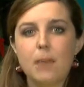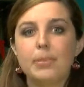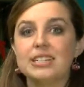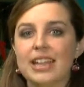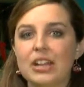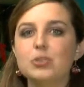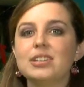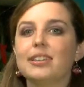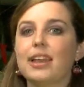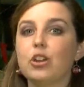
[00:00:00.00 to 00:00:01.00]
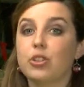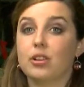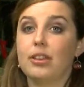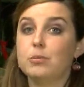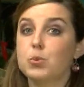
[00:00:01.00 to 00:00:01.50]
but NATO said later the
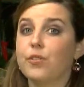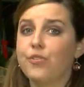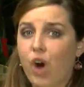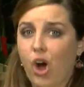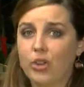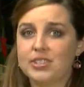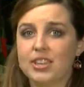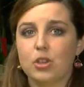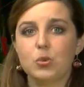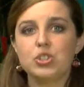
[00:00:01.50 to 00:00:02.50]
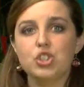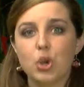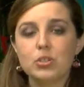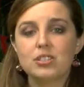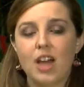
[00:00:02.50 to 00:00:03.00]
claims were false and there was
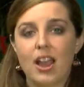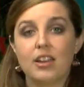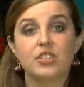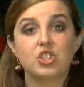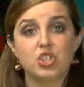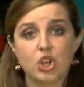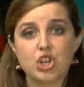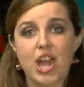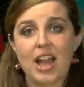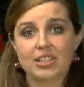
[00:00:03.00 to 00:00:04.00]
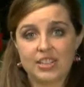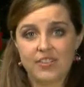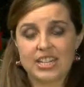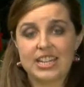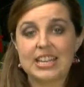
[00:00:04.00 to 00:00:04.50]
no sign of insurgent
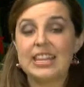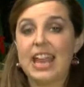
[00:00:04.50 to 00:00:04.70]
activity in the